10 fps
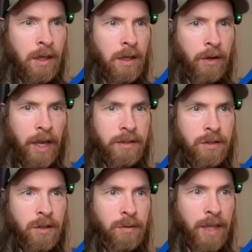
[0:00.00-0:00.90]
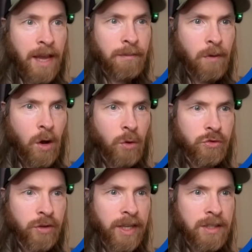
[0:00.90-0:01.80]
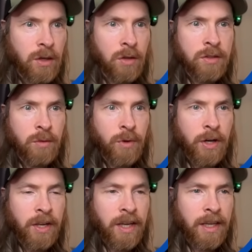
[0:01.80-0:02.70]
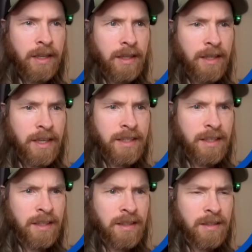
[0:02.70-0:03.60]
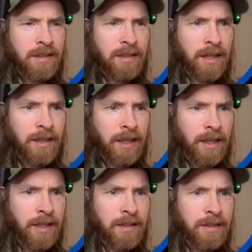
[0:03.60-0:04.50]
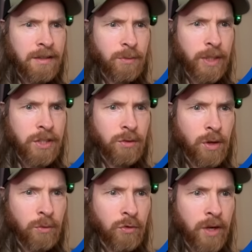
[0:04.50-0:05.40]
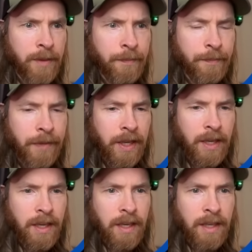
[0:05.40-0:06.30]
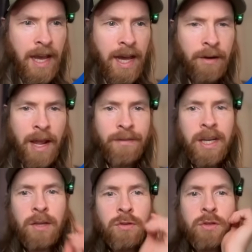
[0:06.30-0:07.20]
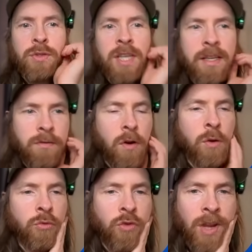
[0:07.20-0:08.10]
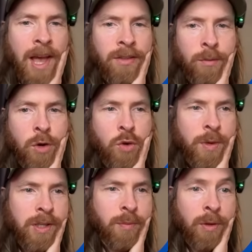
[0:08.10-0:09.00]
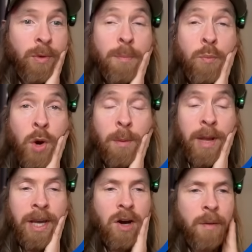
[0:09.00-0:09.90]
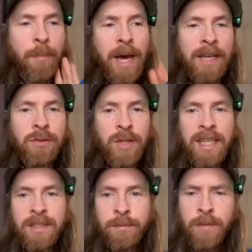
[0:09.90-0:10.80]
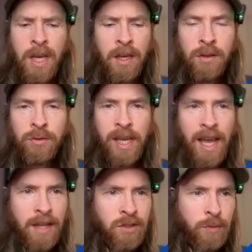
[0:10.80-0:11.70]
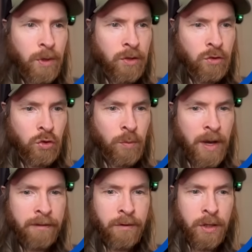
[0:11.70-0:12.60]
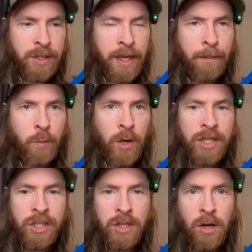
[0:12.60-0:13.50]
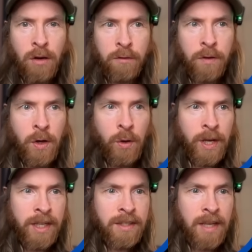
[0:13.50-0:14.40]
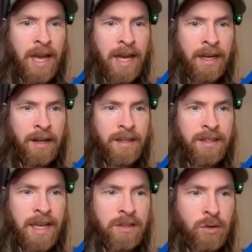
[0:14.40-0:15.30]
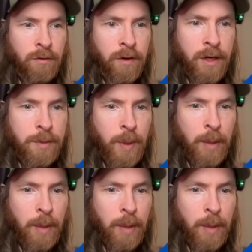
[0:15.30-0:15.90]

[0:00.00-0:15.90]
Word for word: Okay, so yeah, O three is also working. Is it? I think it is. Switch to O three. Yeah, I don't have any good use case for O three at the moment, but we probably come back to that. Today, I just wanted to do my first impression of Codex, and I gotta say, so far it's